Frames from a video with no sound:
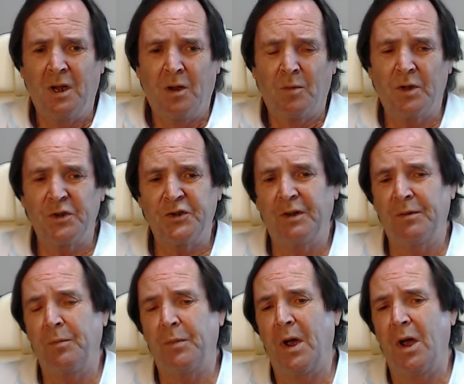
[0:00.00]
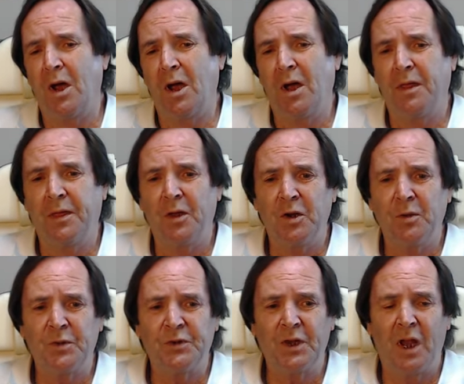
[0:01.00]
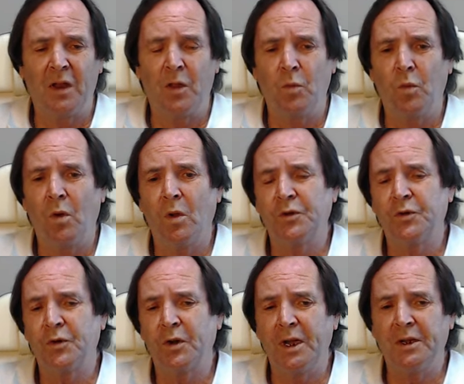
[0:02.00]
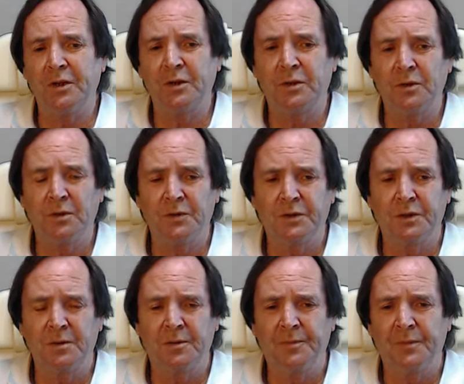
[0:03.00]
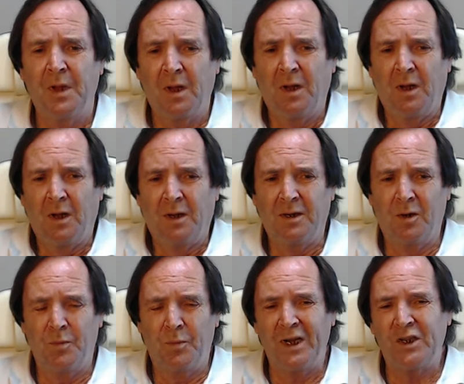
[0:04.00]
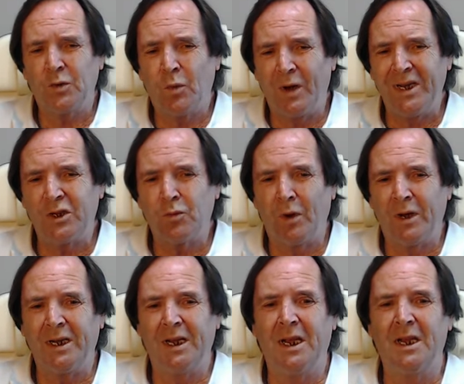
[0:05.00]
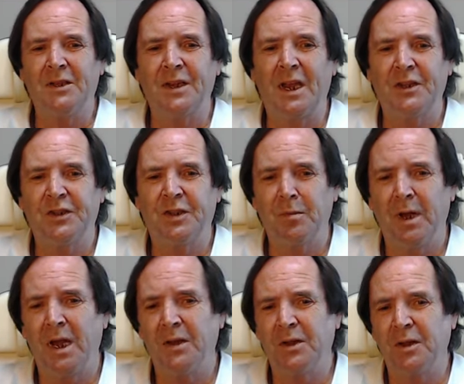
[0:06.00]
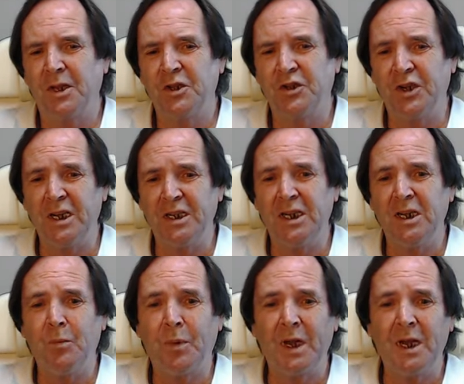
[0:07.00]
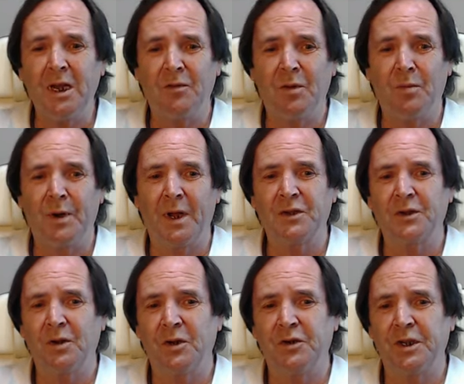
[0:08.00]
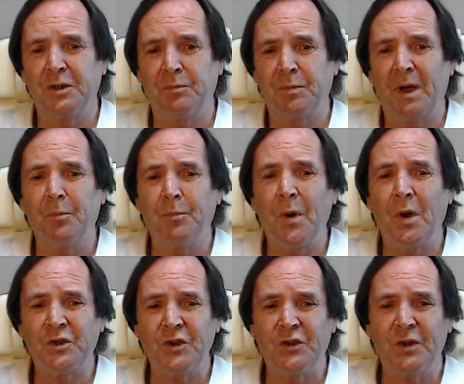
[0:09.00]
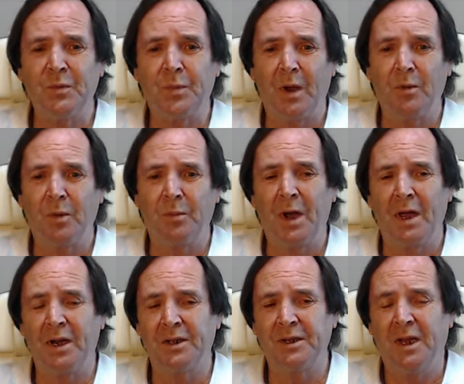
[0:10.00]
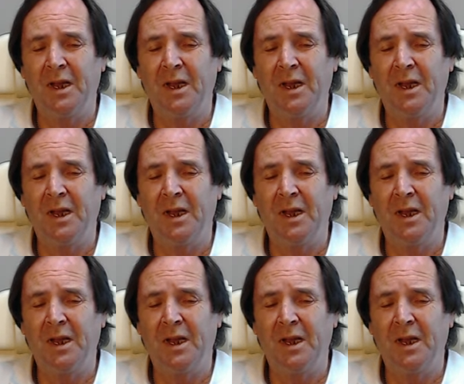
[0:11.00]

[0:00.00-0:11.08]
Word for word: Plus they have about 30% uh, of the world's trade in goods. Now by 2028 it's estimated that the GDP of the BRICS countries by purchasing power parity